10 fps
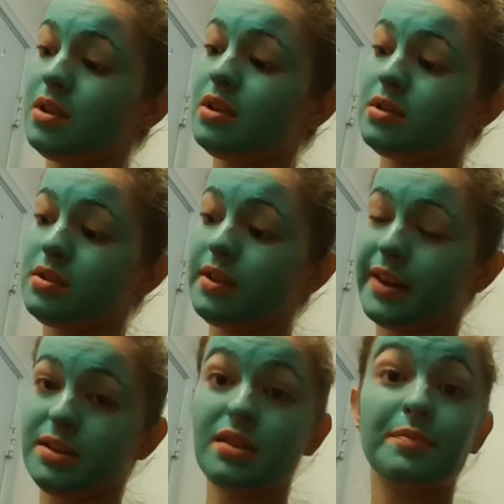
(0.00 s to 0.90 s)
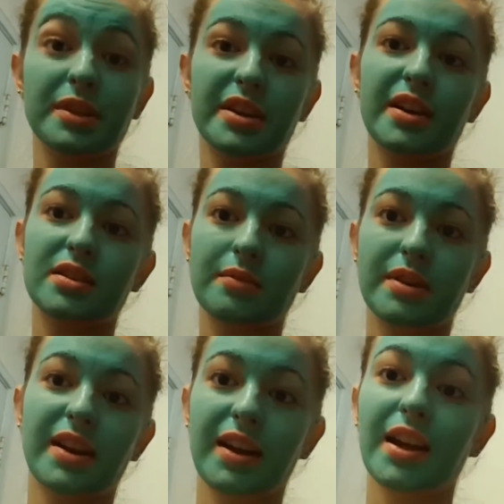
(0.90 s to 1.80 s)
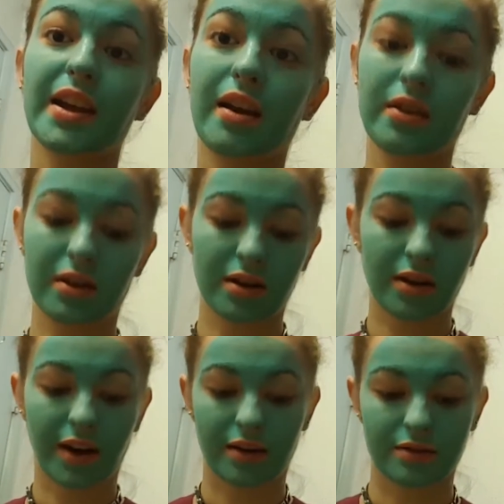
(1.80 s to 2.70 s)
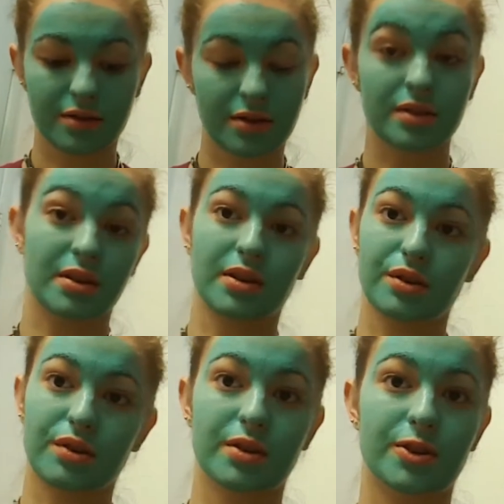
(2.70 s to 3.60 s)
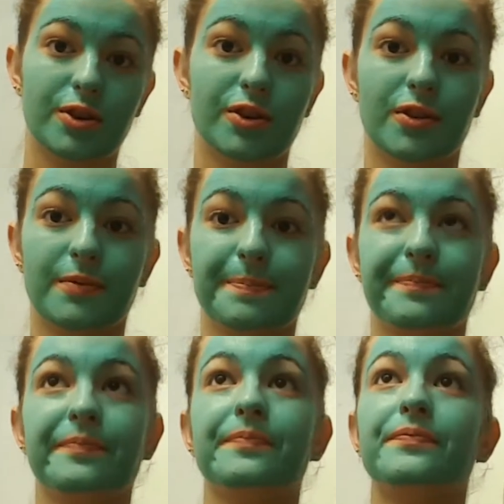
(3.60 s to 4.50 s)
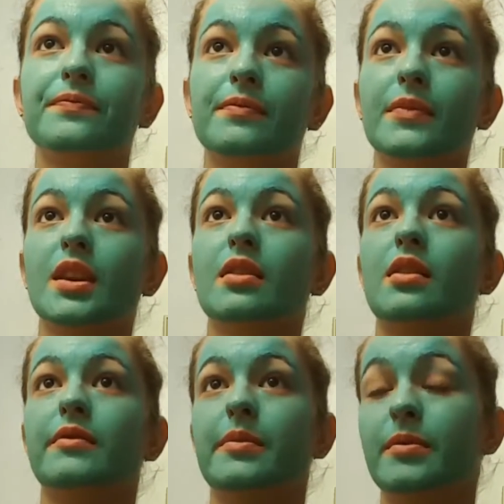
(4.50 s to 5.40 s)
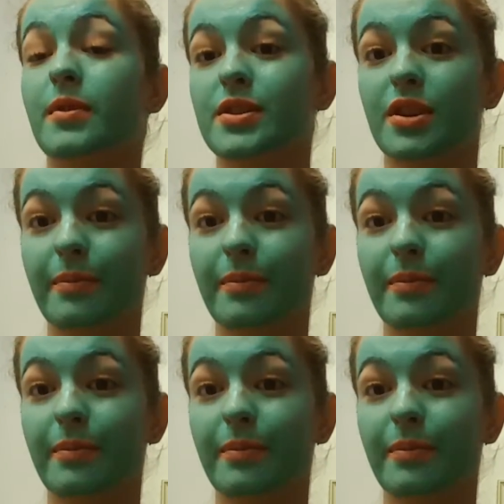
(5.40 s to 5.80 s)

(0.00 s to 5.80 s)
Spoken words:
the last couple of nights I've been hanging out at her house just to encourage her. And we've been watching